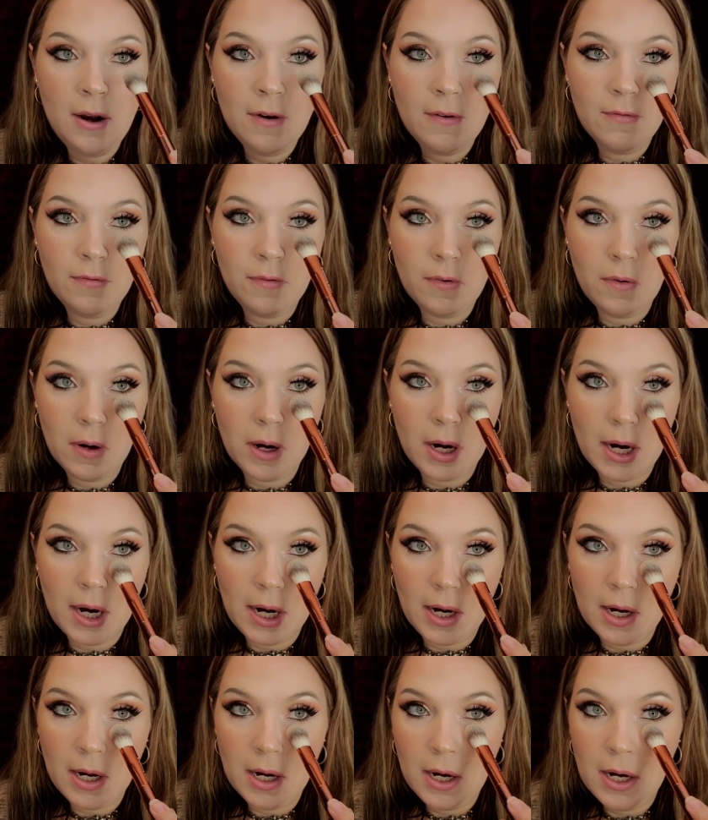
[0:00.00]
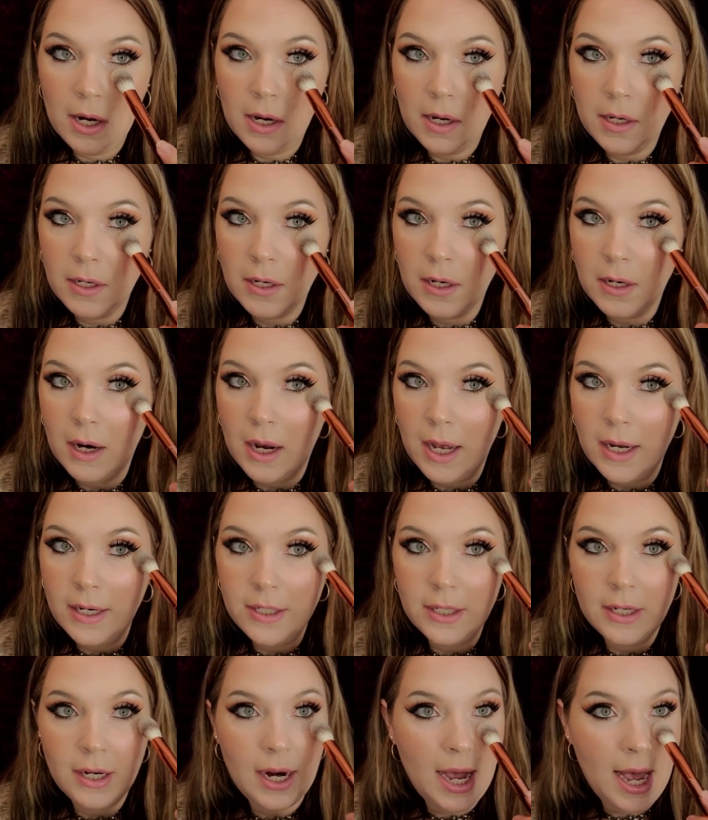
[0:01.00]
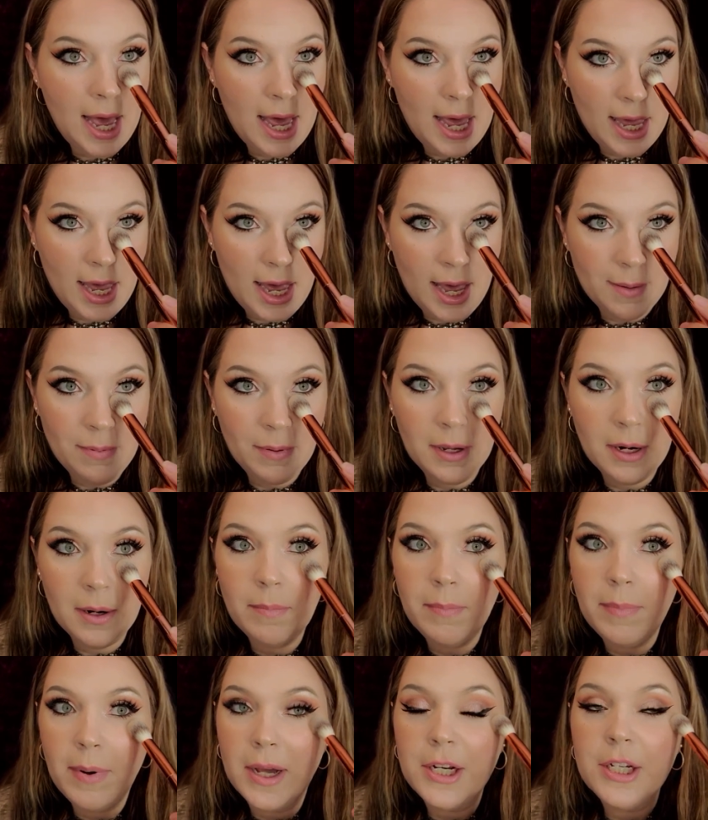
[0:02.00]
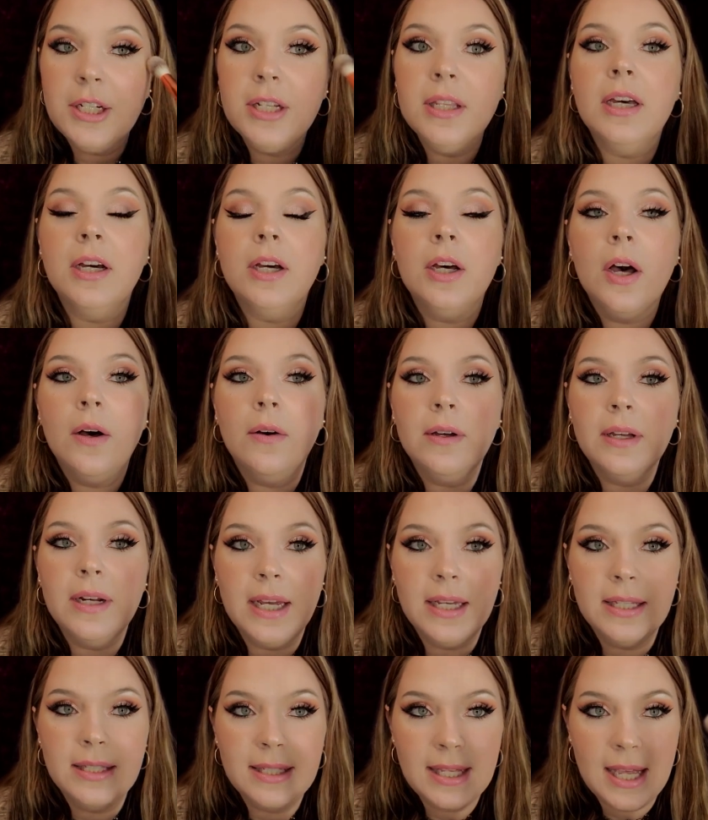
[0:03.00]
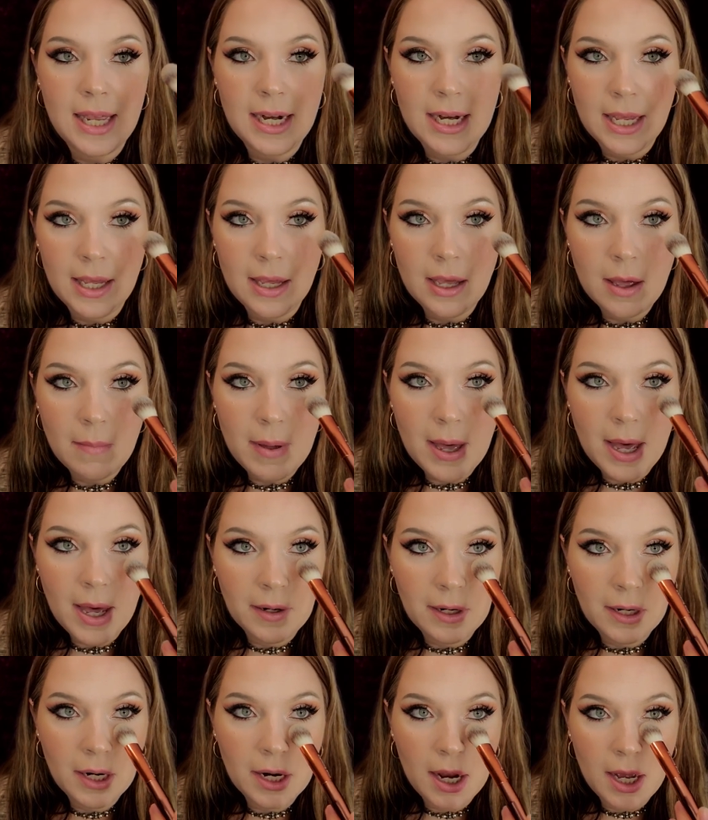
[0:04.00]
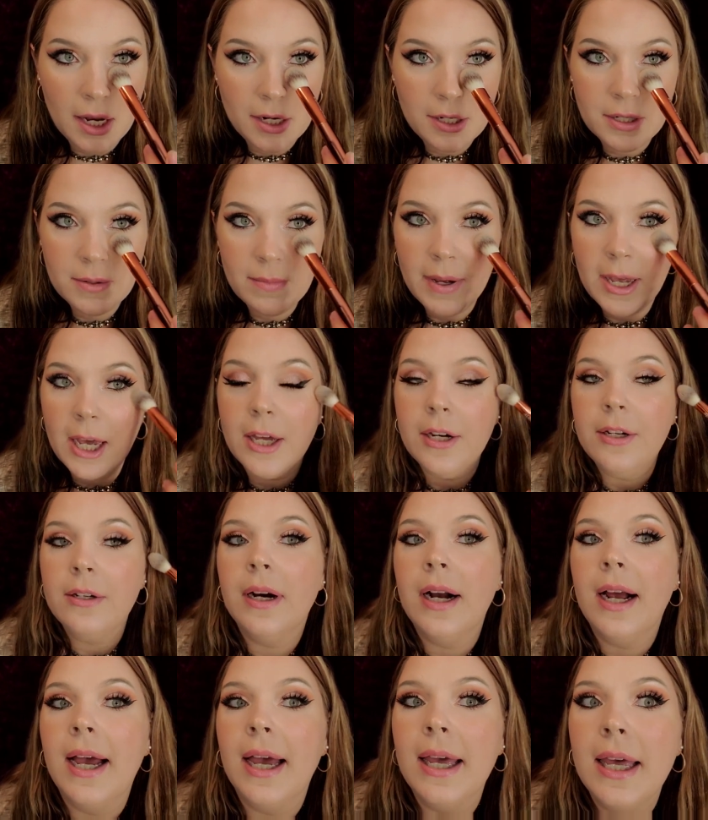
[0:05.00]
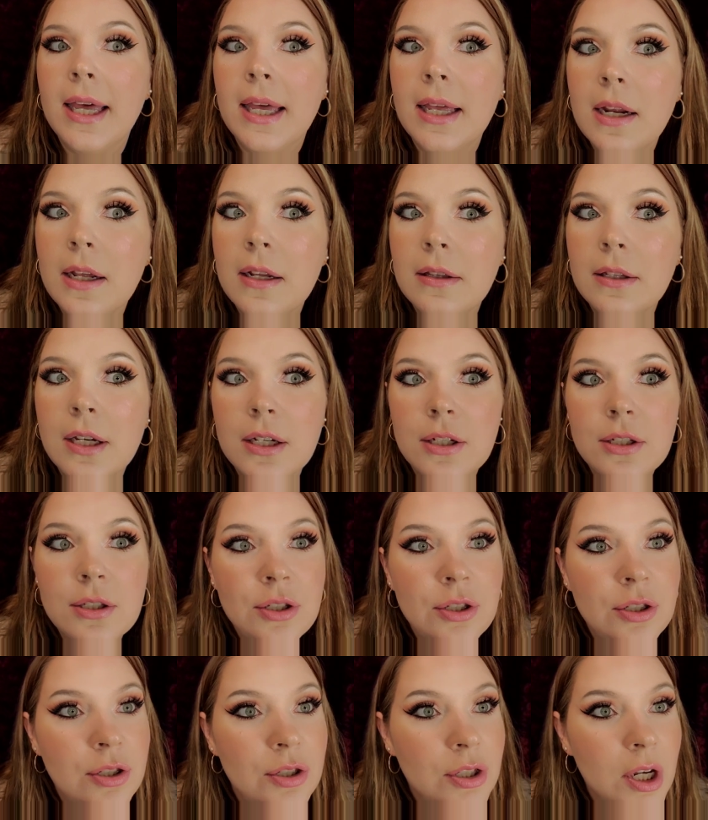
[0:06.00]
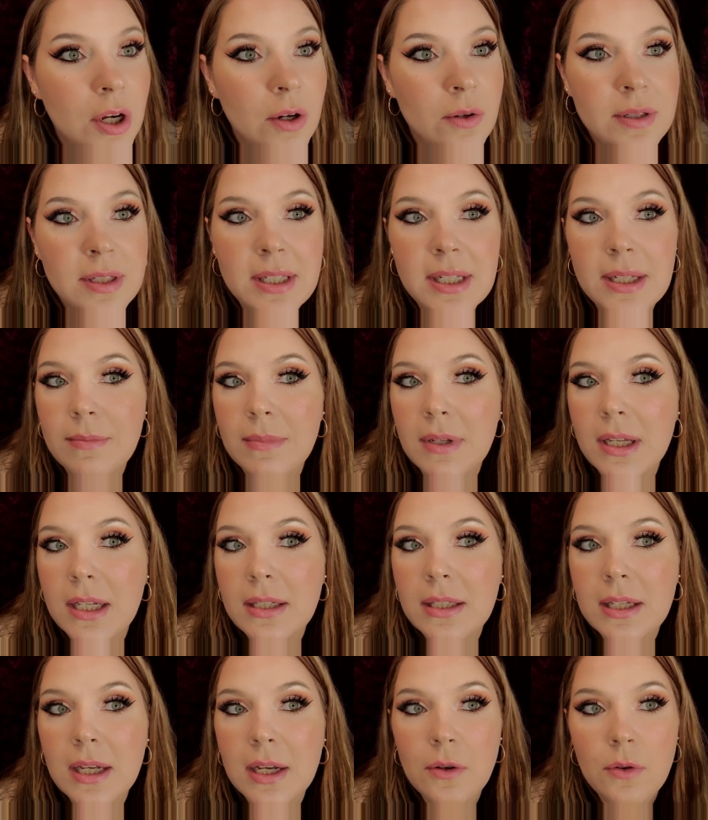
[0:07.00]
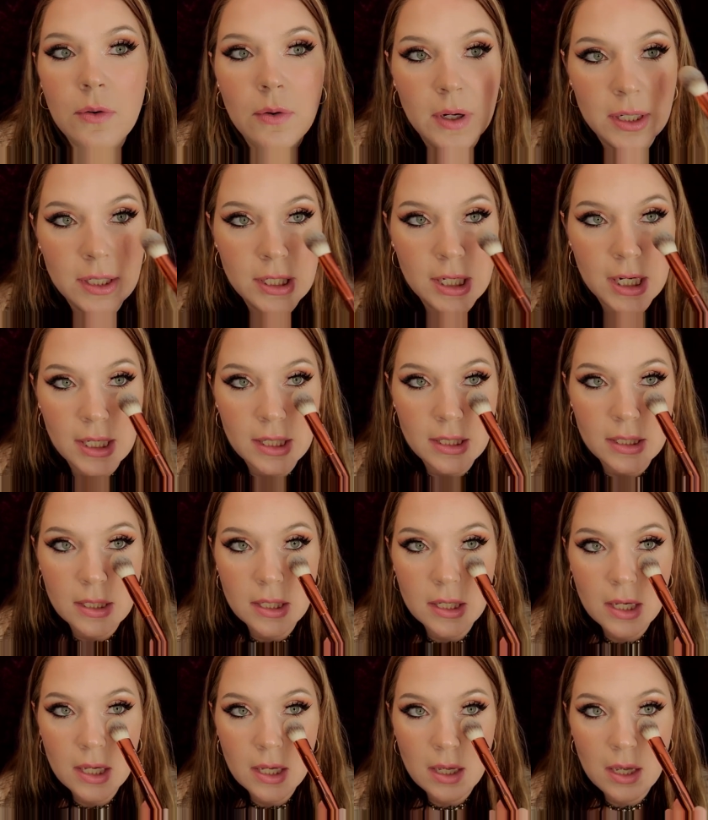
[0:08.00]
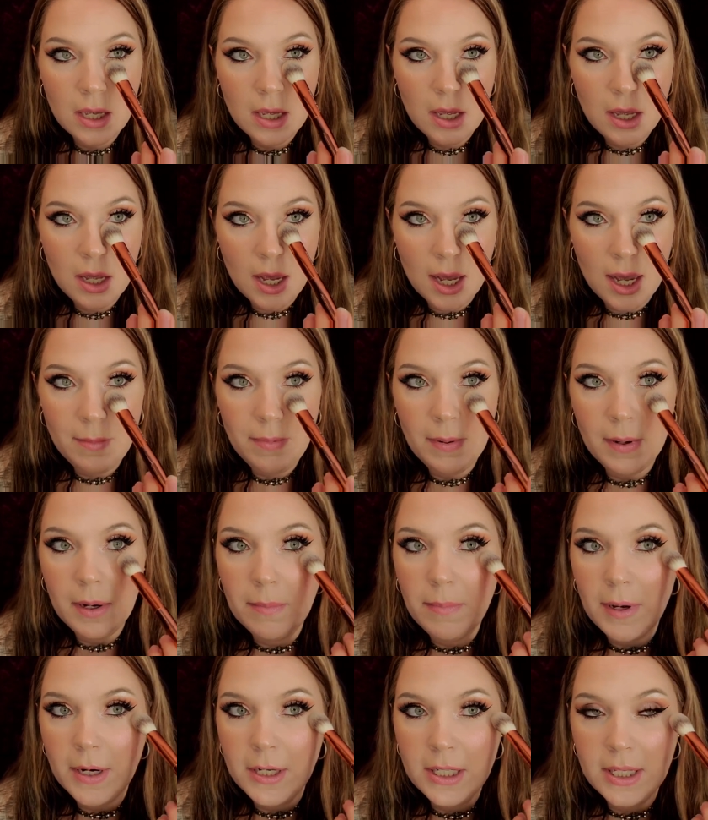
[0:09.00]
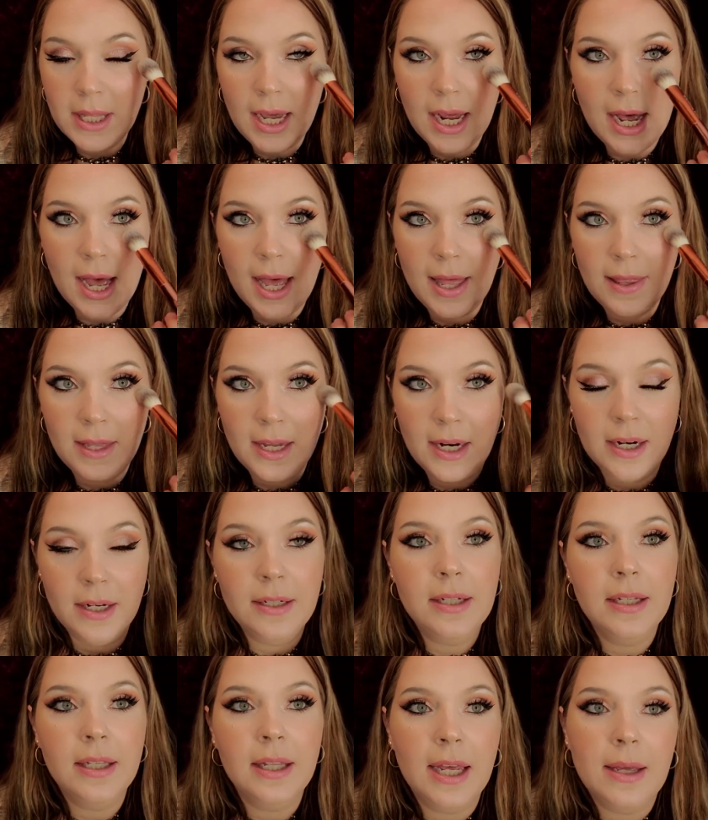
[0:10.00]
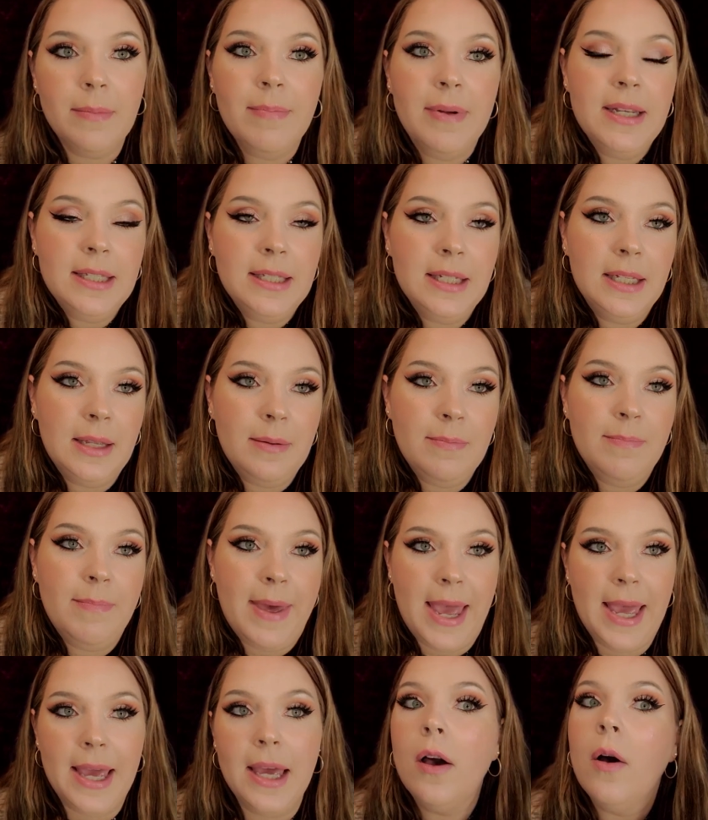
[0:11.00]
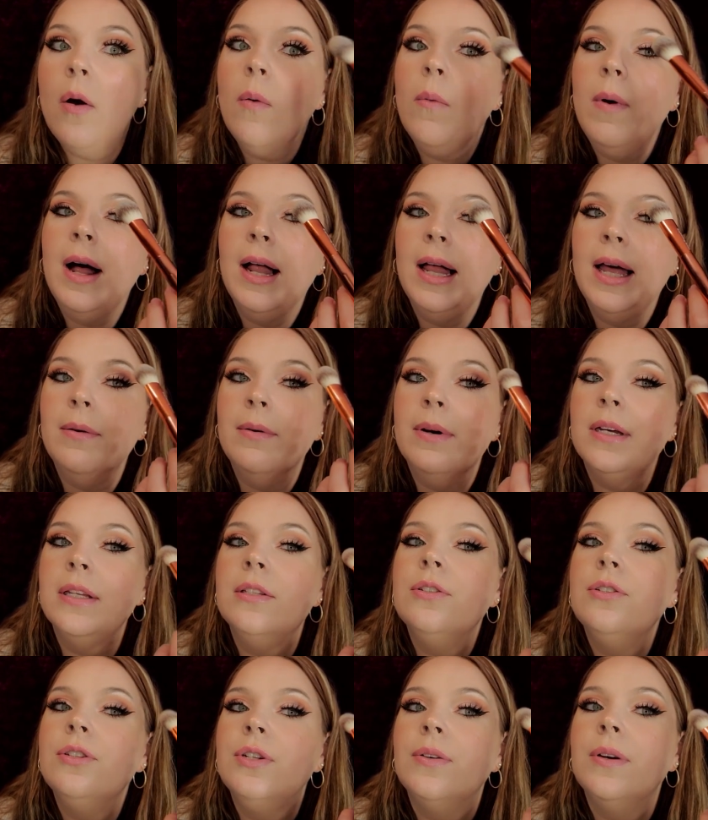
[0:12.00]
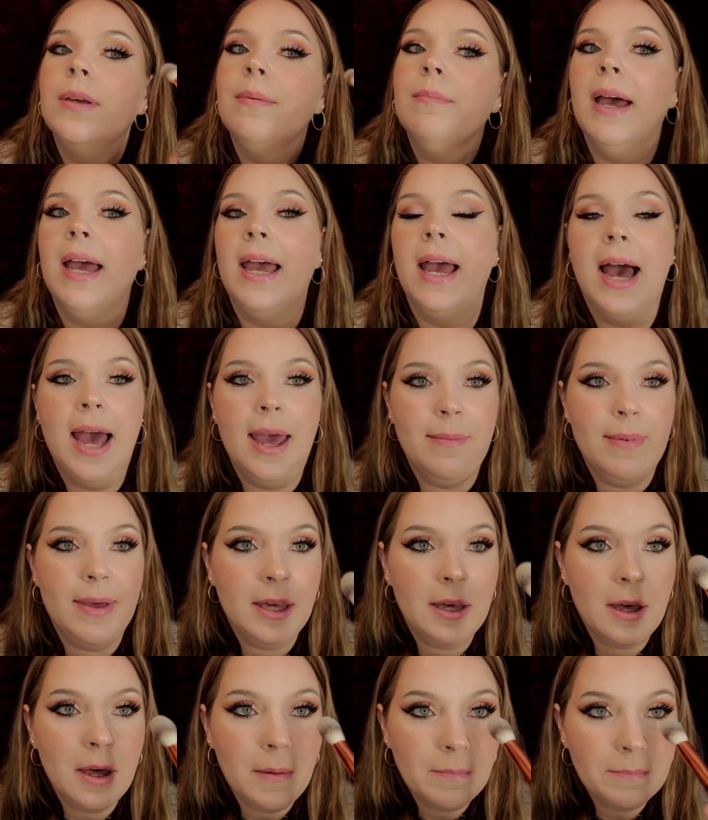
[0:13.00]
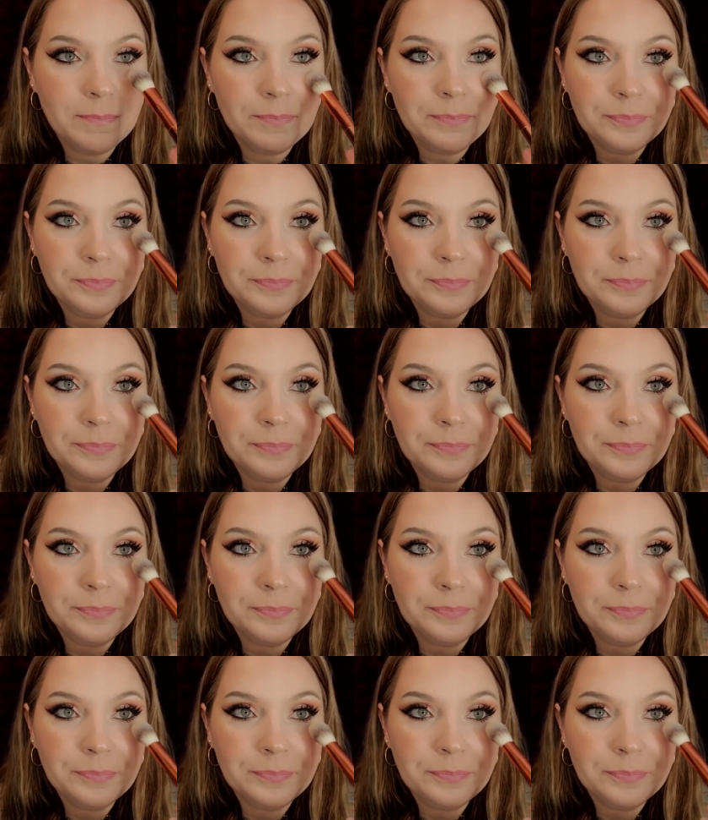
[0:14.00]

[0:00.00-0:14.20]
for your under eye. I put a bunch of the coconut setting powder under my under eye and it looks so seamless and gorgeous. I put a bunch of that on there to like basically bake while I was doing my eye makeup.